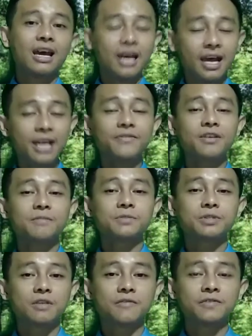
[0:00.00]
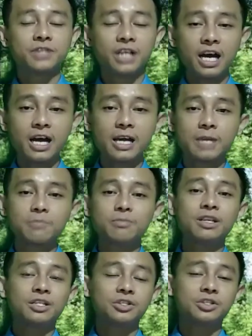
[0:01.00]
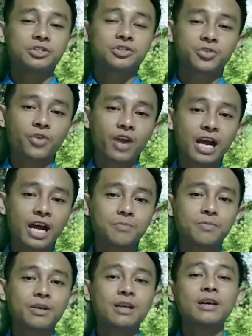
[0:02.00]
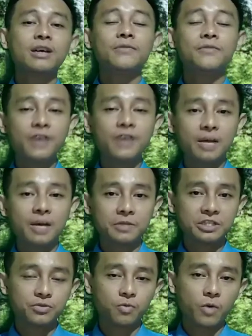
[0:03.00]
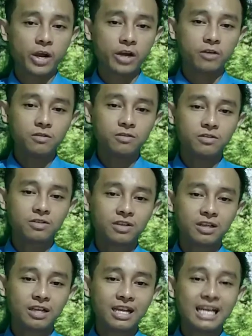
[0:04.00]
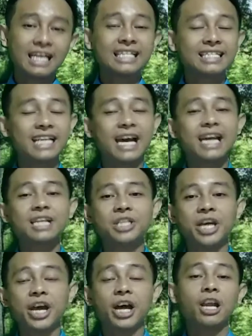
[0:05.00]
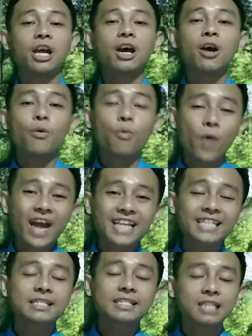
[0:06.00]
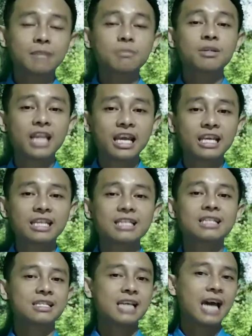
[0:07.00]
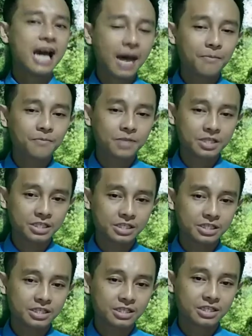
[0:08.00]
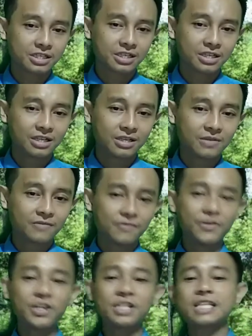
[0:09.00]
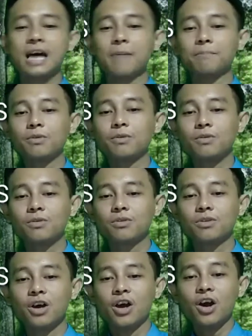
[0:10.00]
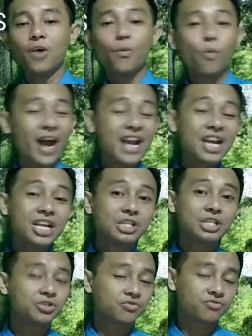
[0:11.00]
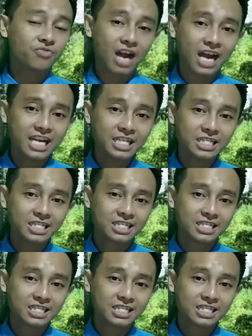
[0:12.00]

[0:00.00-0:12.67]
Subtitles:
Adverbs of time describe verbs as well. They tell when something happens. For example, when did you write?